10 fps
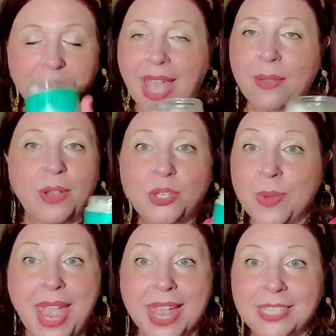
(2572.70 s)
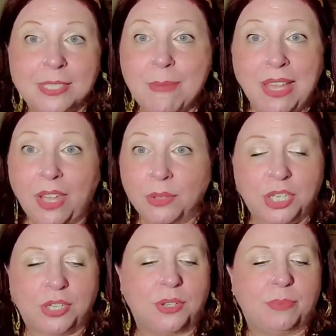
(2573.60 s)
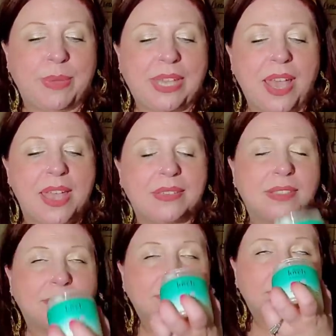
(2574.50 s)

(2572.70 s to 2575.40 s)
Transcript: I wish we had Smello too because,